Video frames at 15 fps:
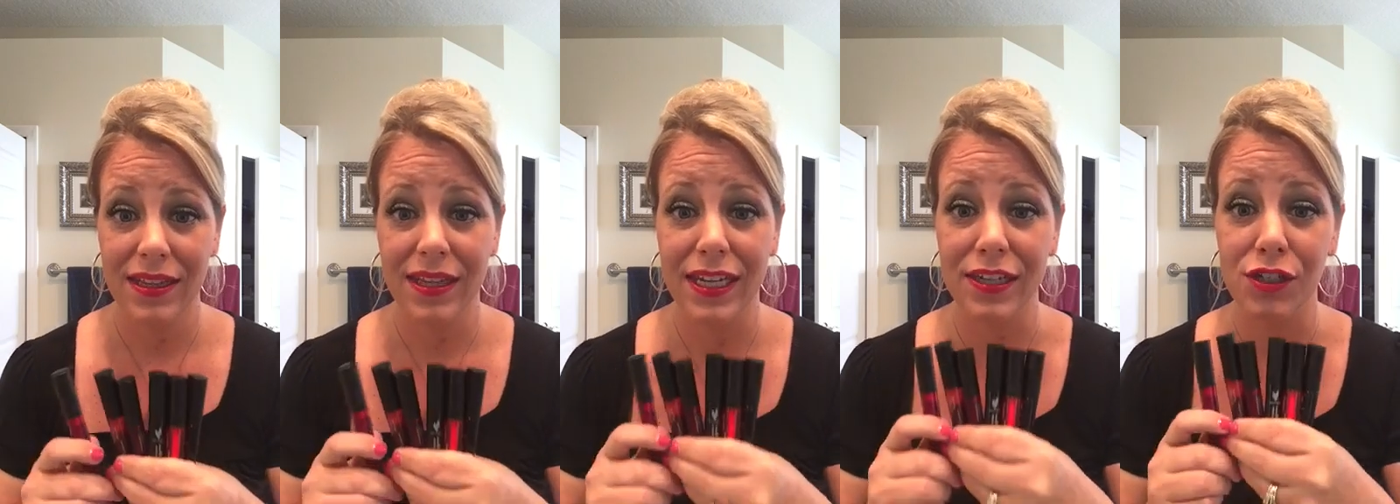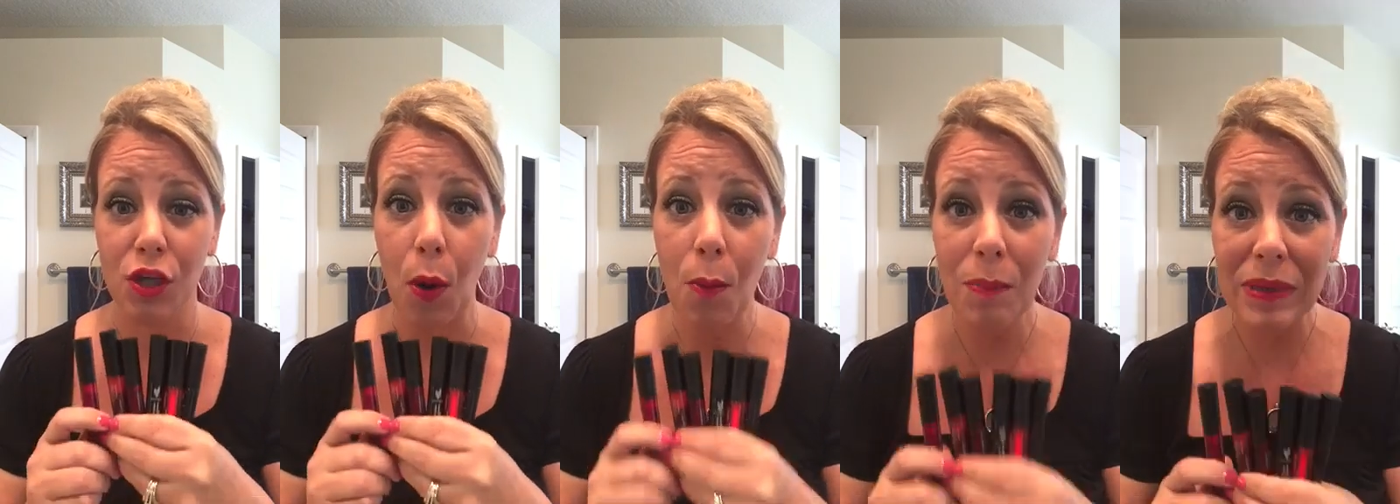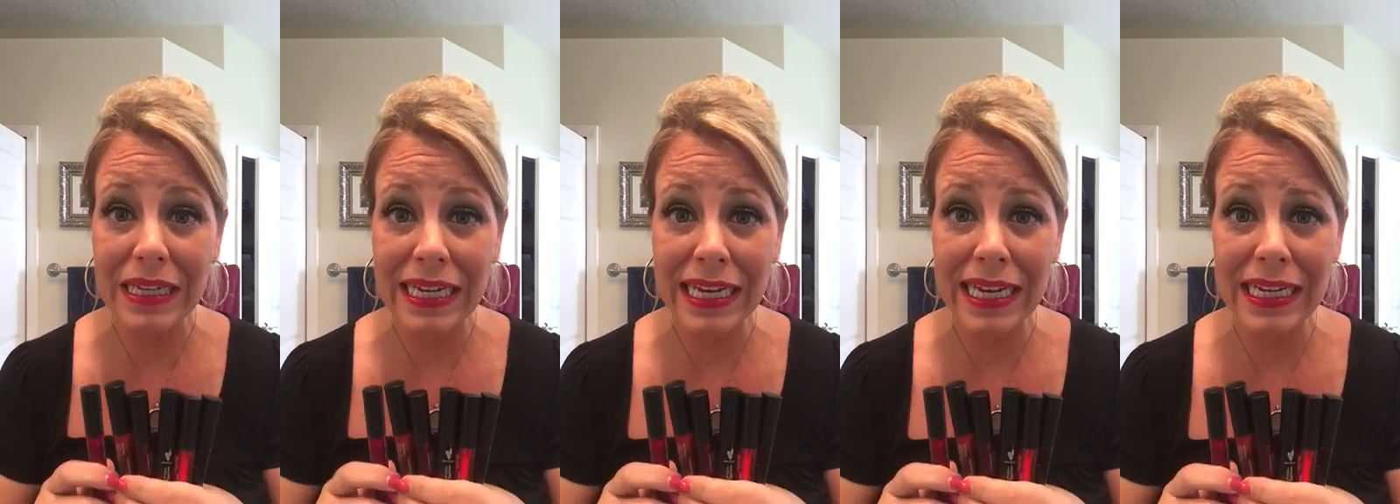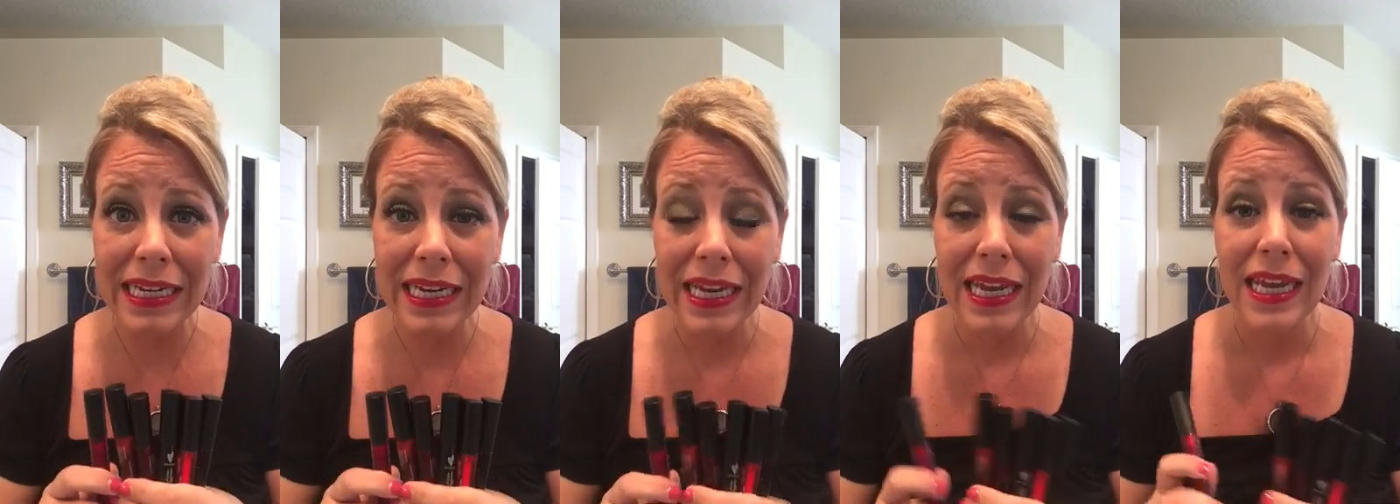They don't
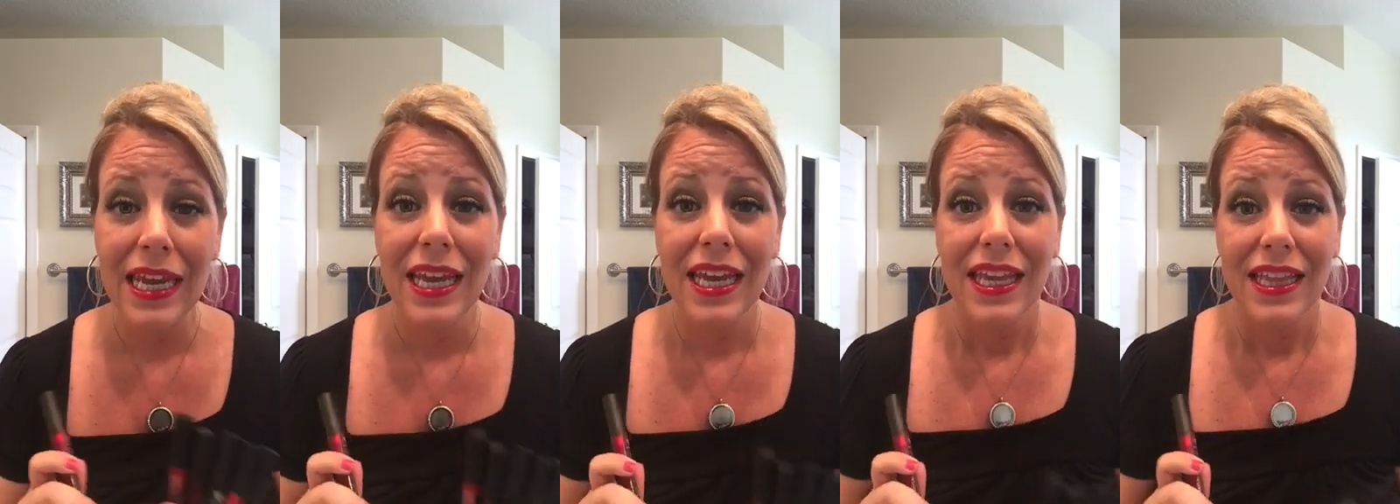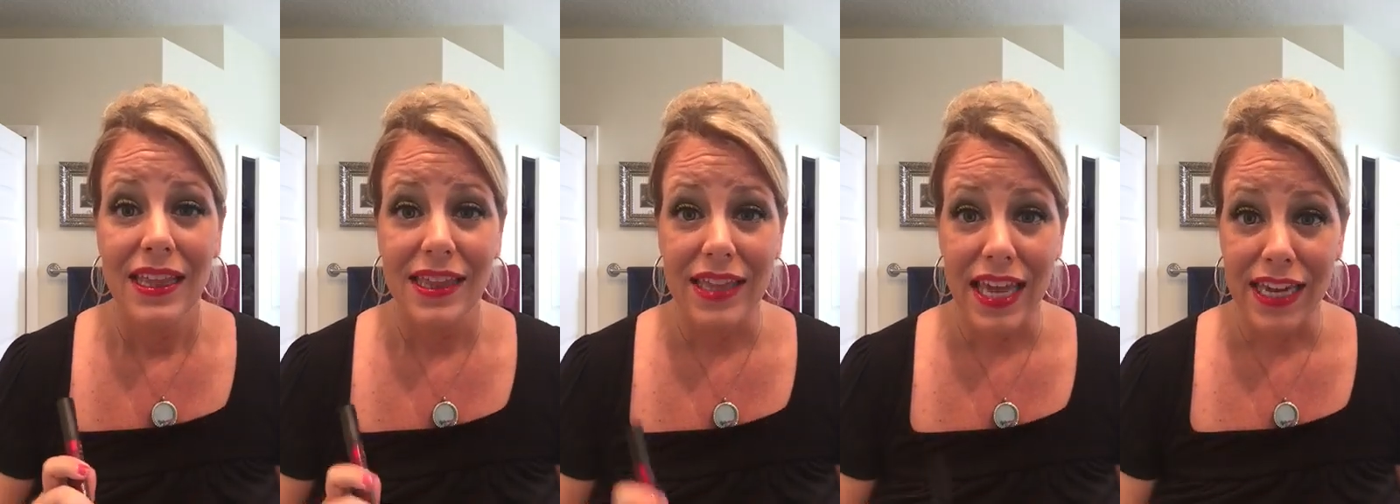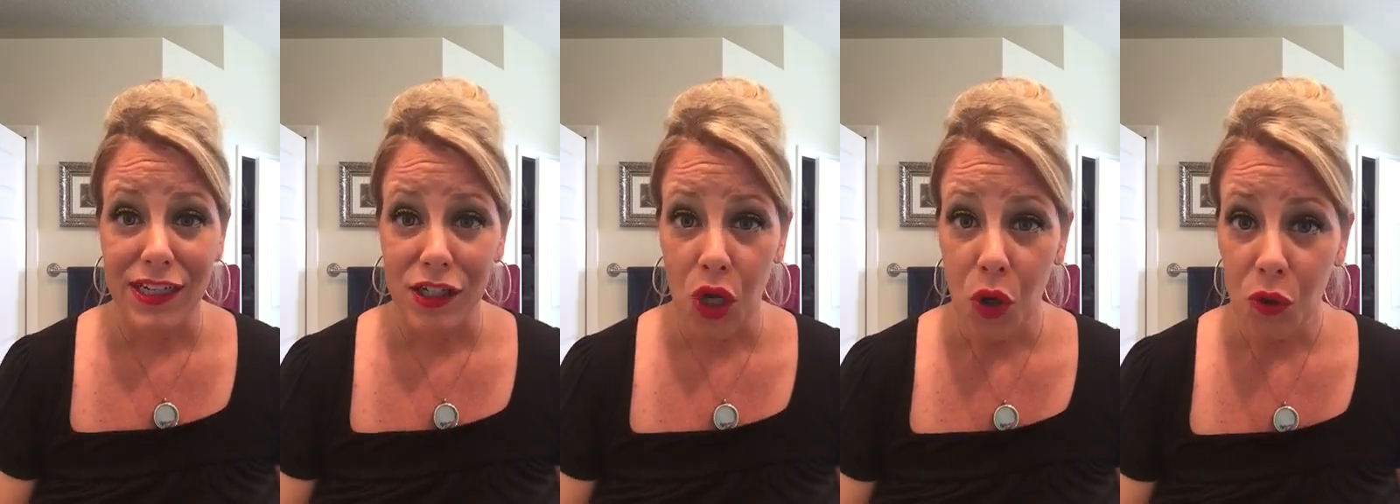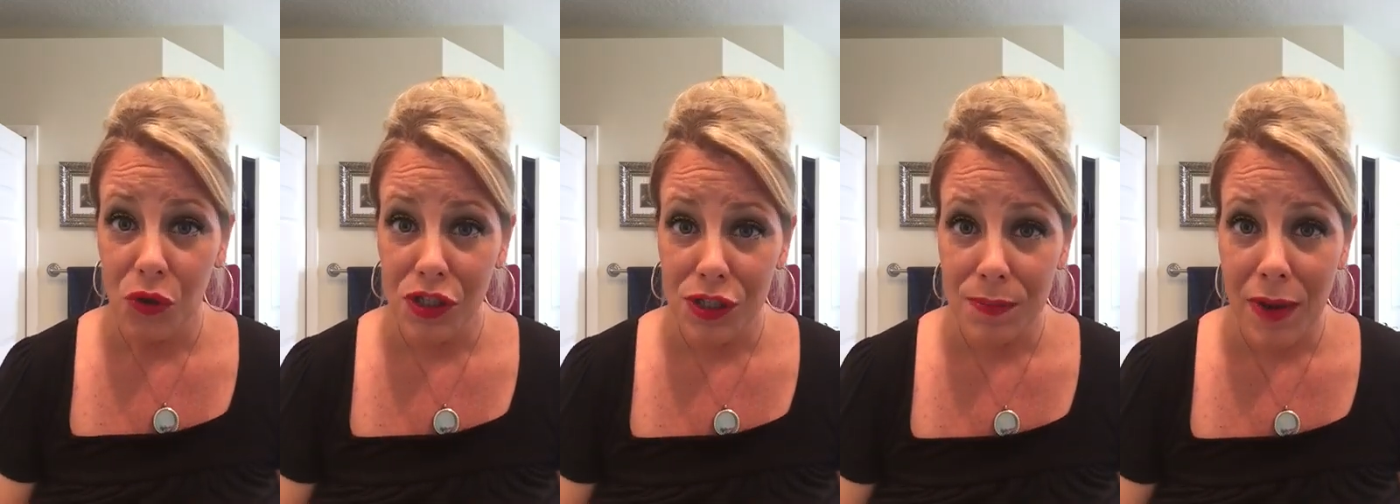bleed, they
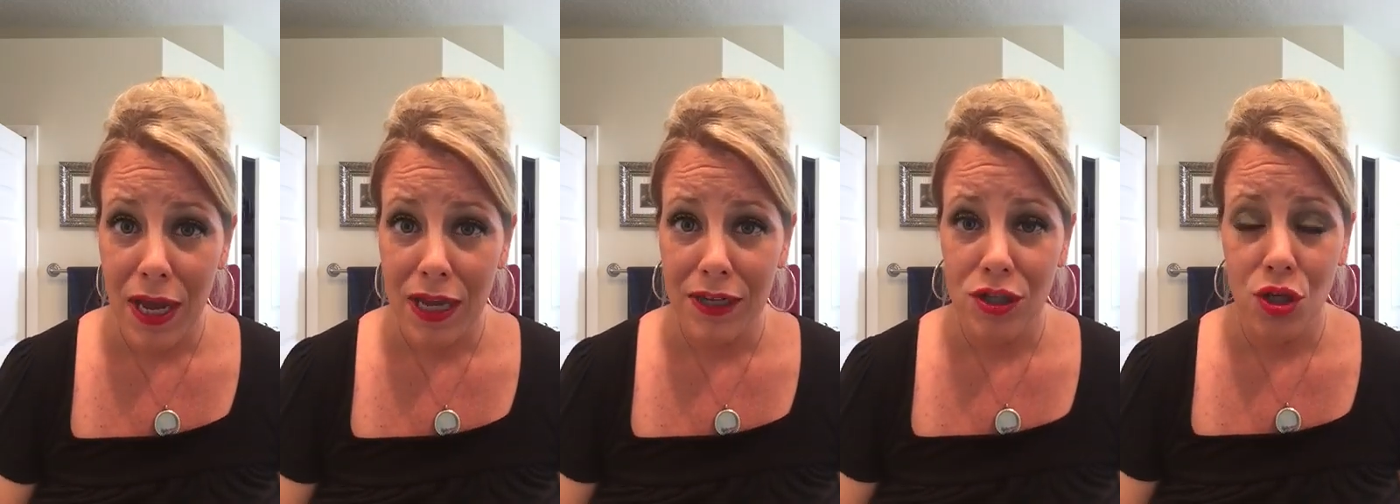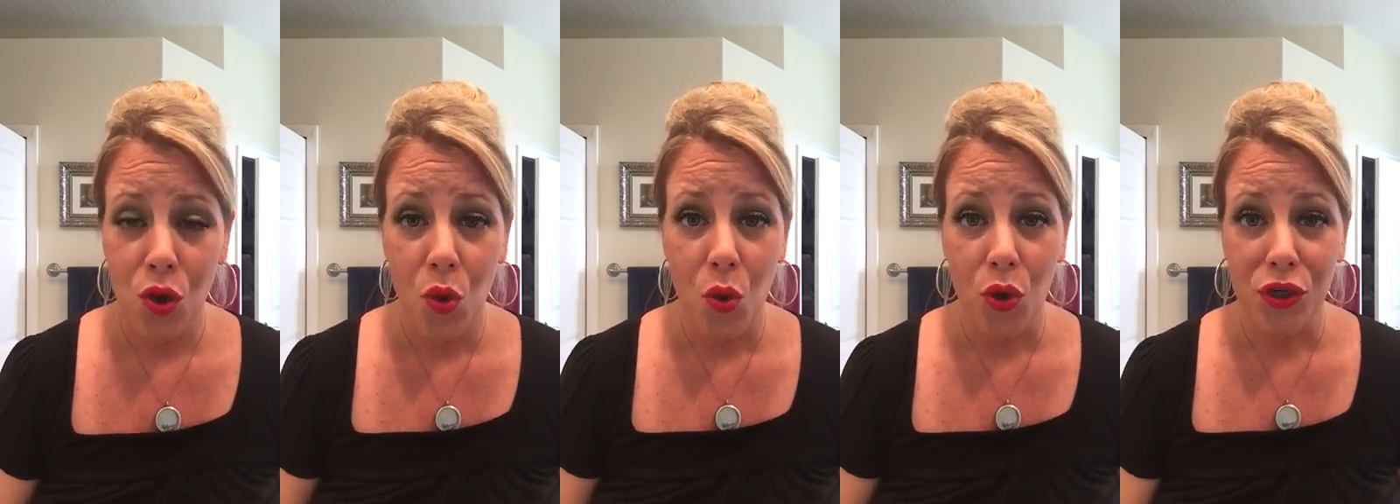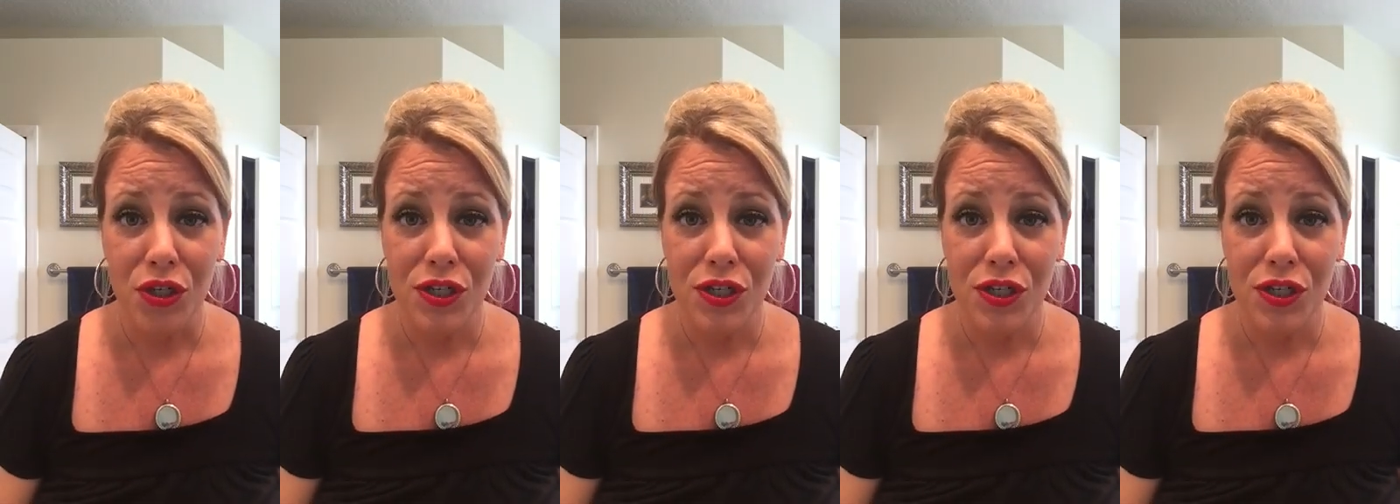don't smudge or